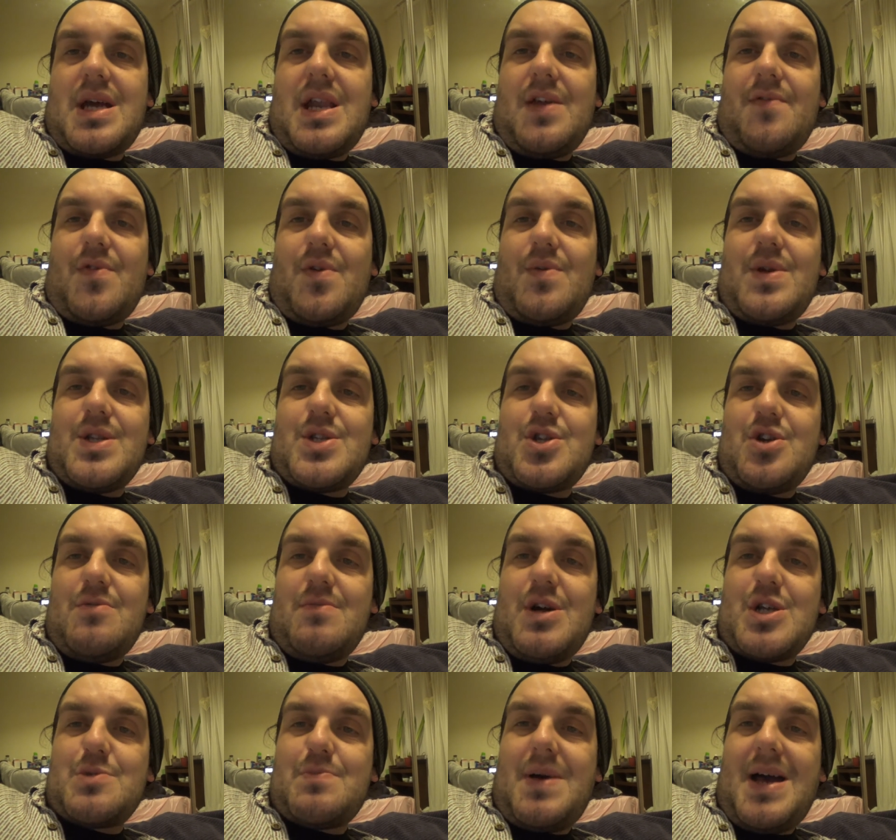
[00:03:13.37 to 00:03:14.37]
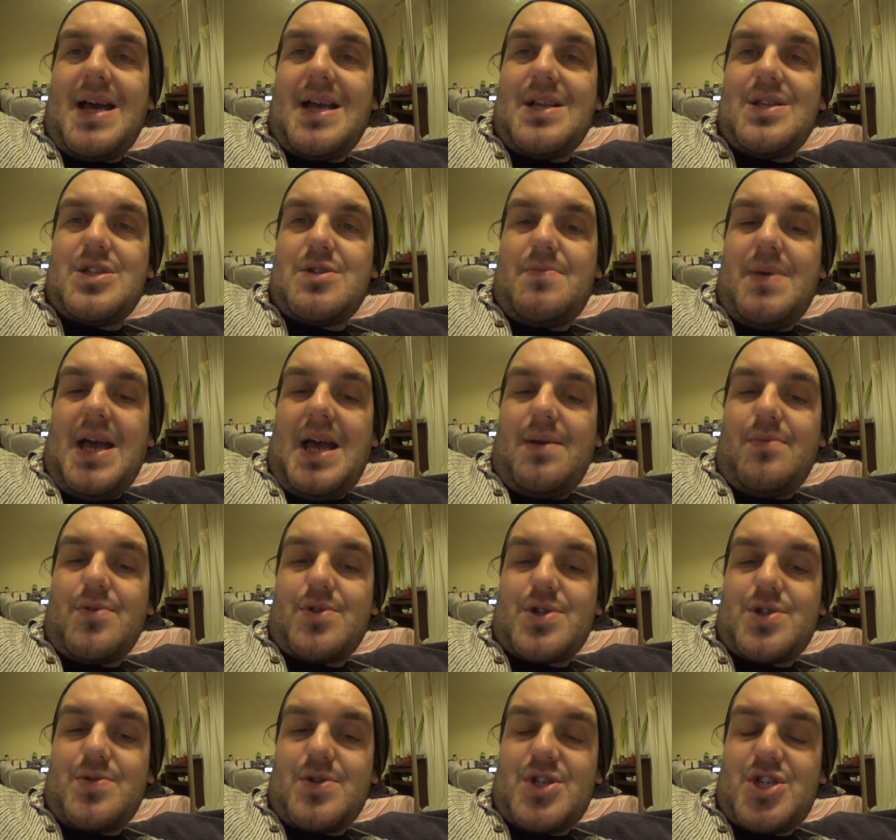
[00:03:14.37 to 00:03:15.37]
and if you're in too much pain to be able
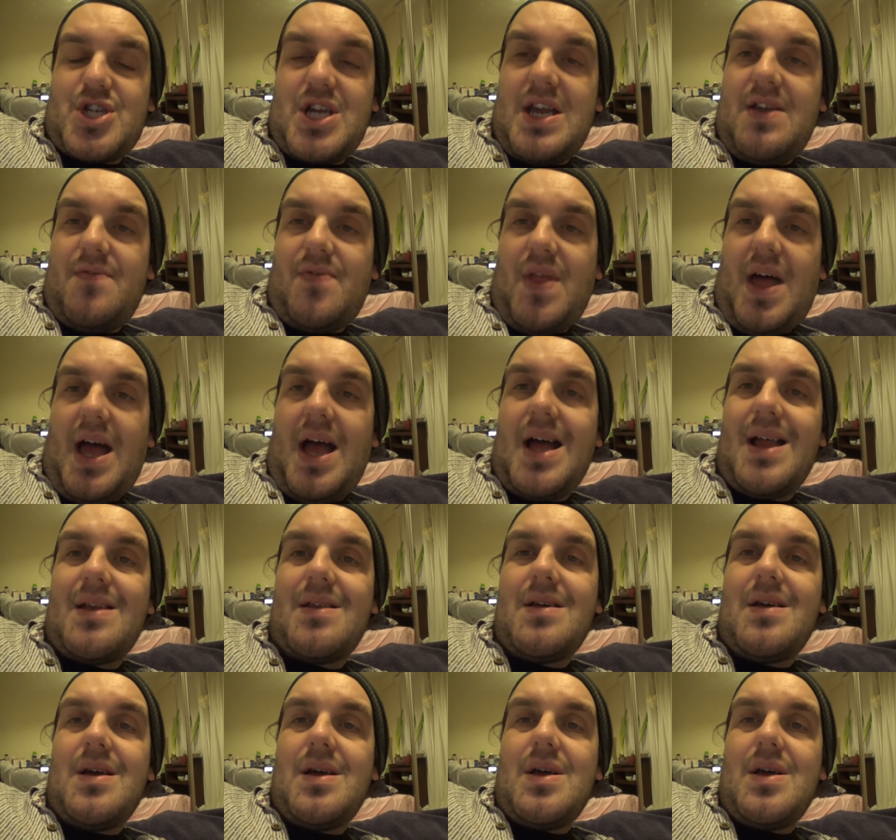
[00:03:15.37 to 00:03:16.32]
to achieve that